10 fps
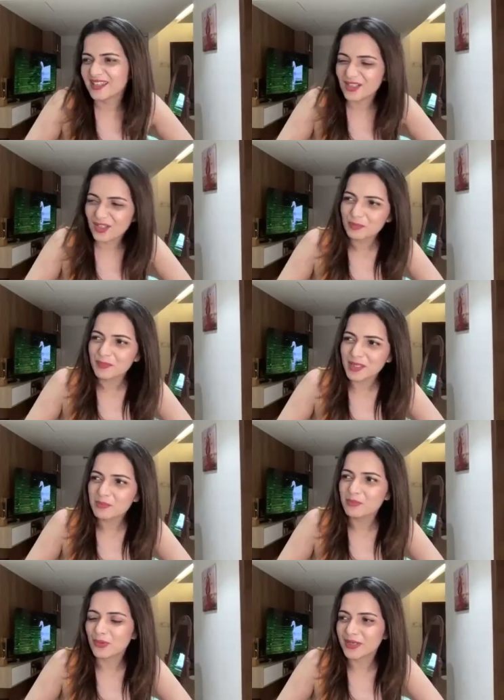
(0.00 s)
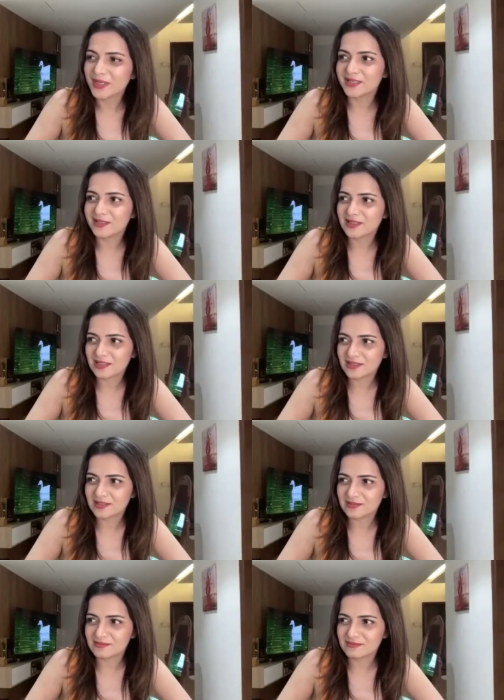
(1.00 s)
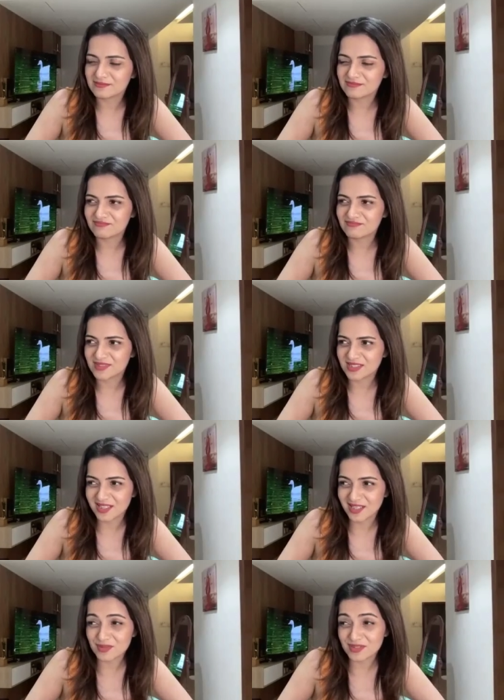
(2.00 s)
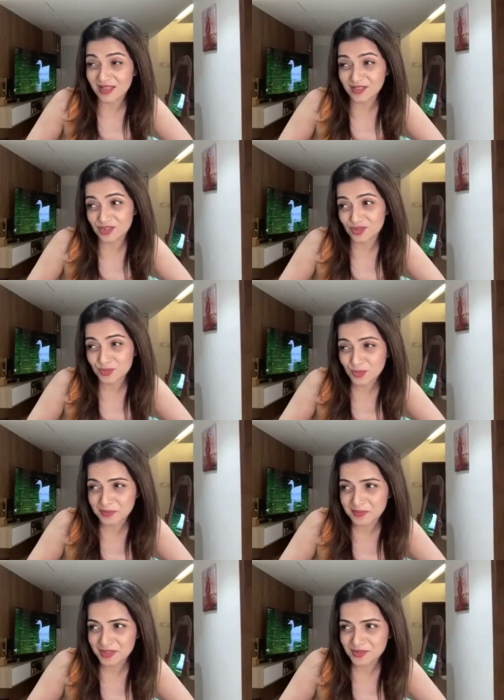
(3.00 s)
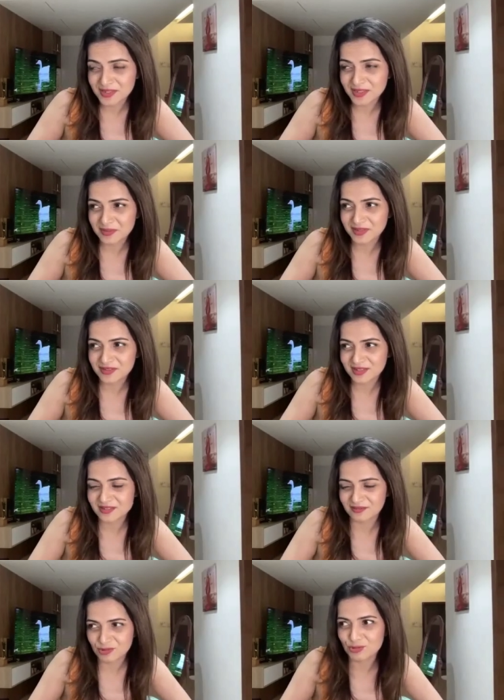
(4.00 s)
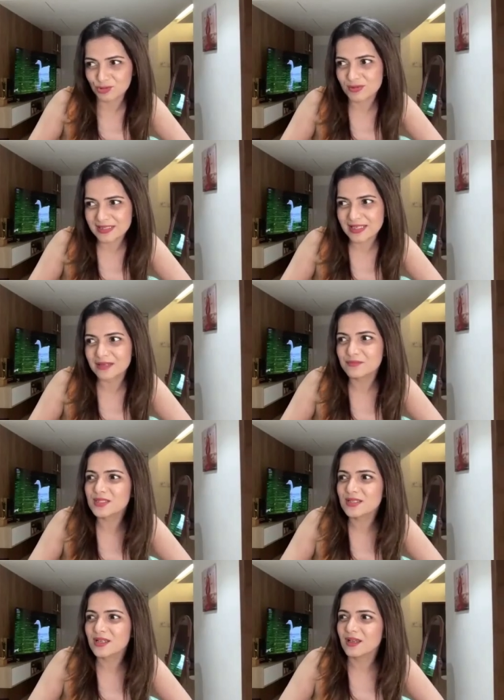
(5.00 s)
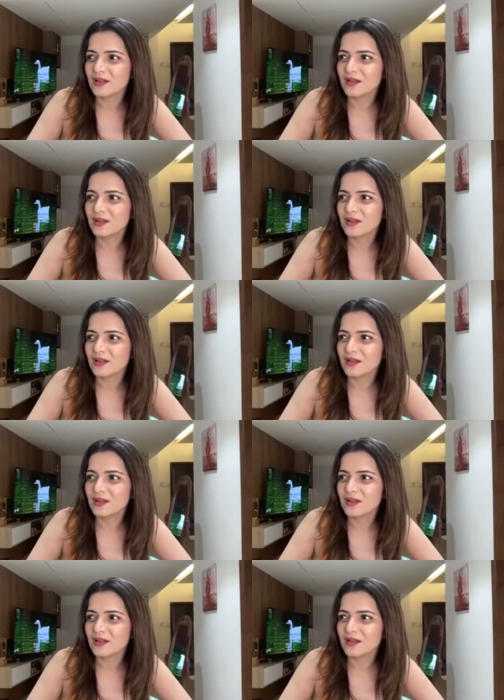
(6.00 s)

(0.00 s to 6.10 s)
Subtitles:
cannot pinpoint and tell the names that you want me to tell because the usual names.